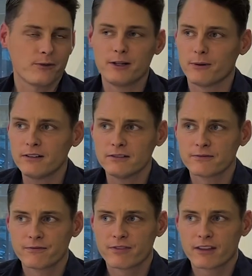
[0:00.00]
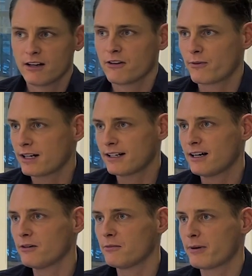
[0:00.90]
really well, right
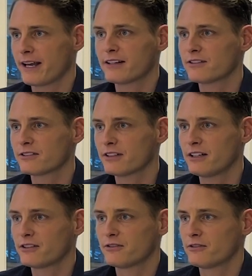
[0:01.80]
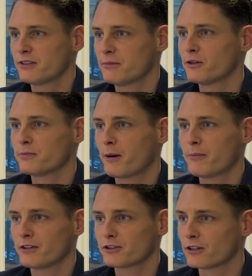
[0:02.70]
now, pants and the most
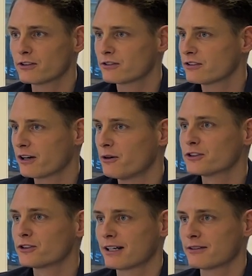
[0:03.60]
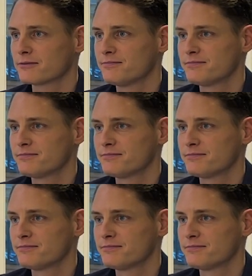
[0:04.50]
popular shirts, they're all sold out.